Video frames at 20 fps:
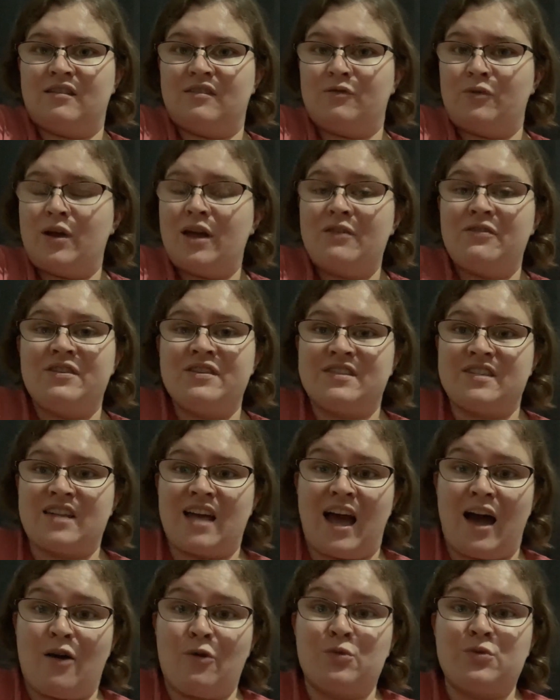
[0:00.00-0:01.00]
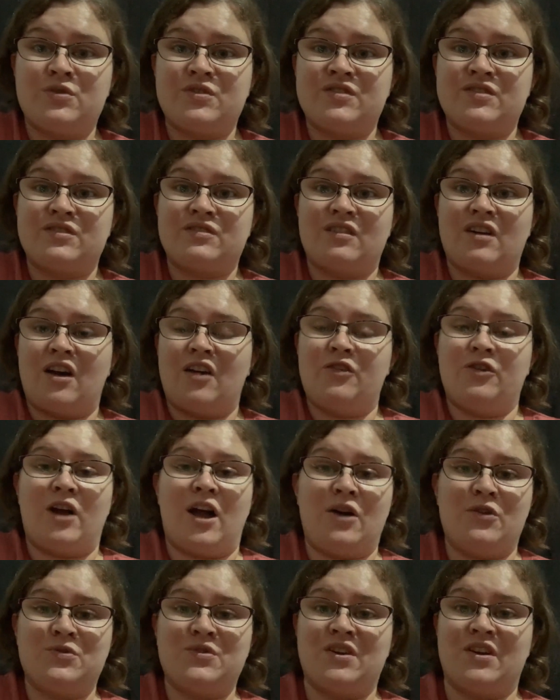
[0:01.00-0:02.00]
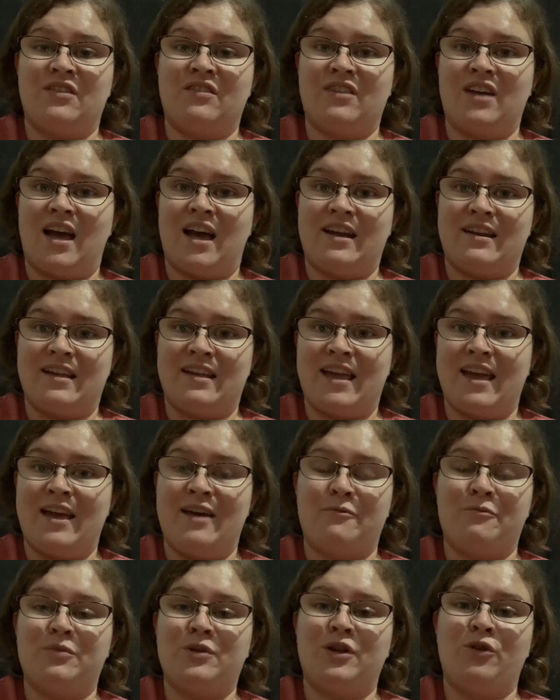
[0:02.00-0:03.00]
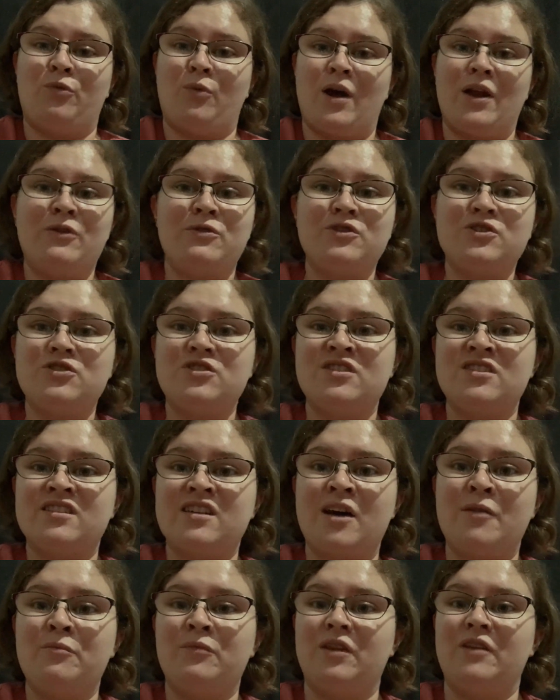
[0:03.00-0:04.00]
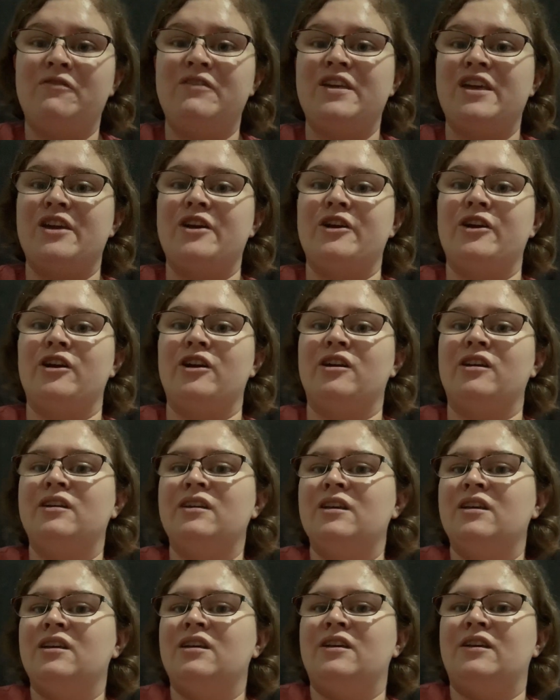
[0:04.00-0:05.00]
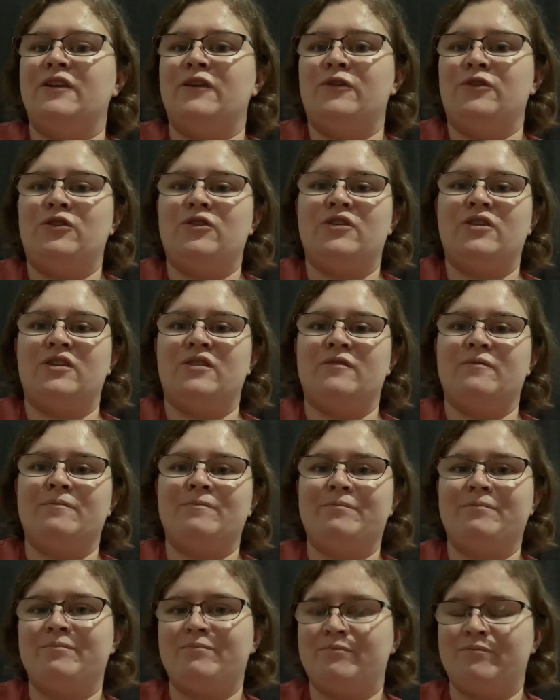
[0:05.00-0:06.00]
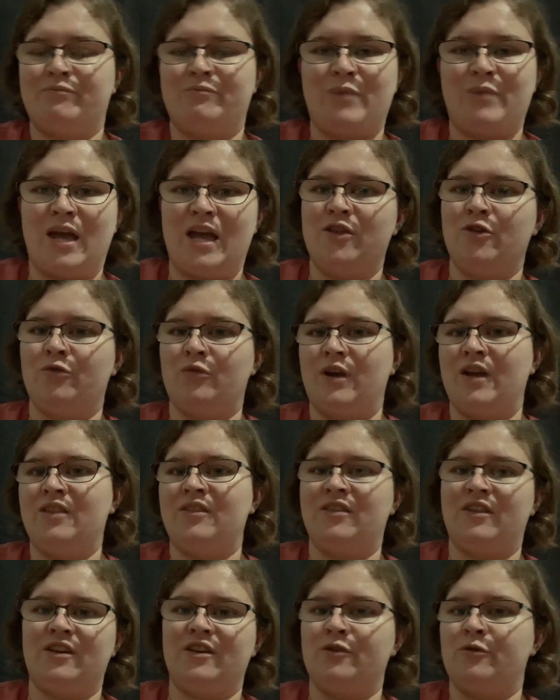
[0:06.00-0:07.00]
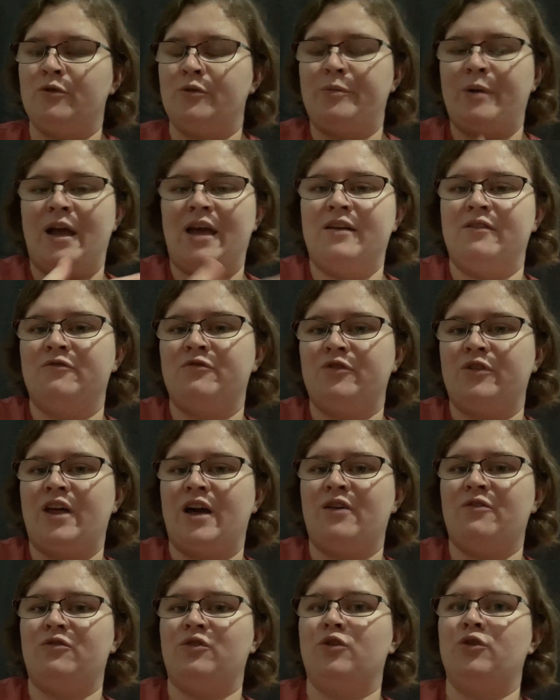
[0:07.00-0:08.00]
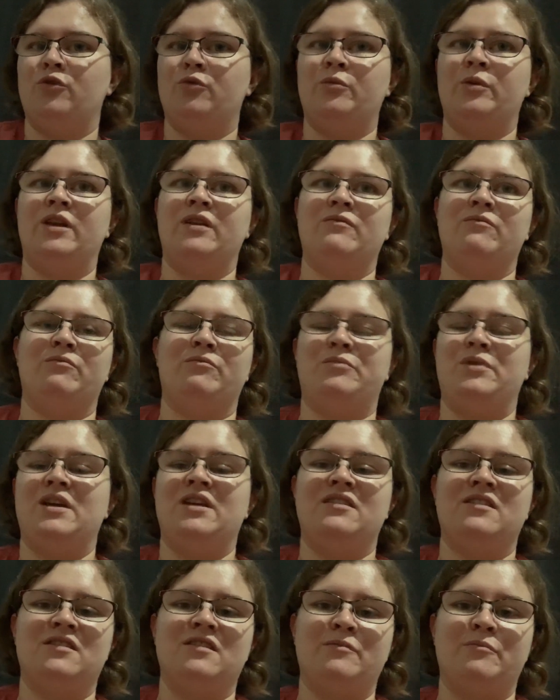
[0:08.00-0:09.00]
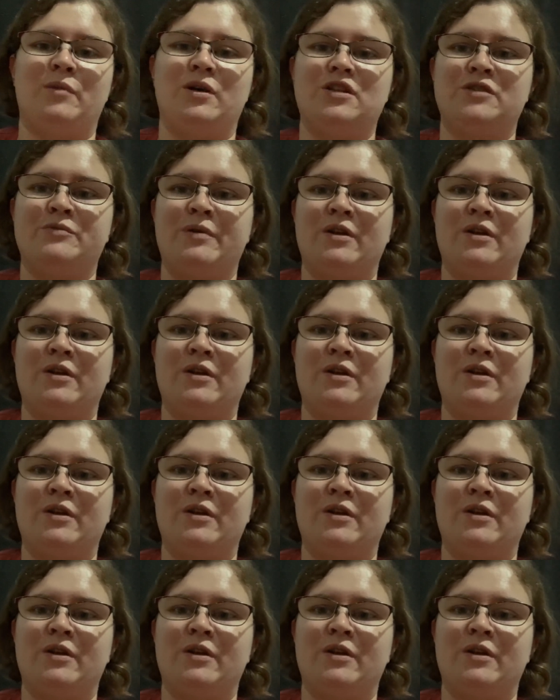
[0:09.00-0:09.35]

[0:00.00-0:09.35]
we have this house, other house on at camp, you know, why don't you just come live here? You know, you can pay the rent that you were paying for that room and be in a much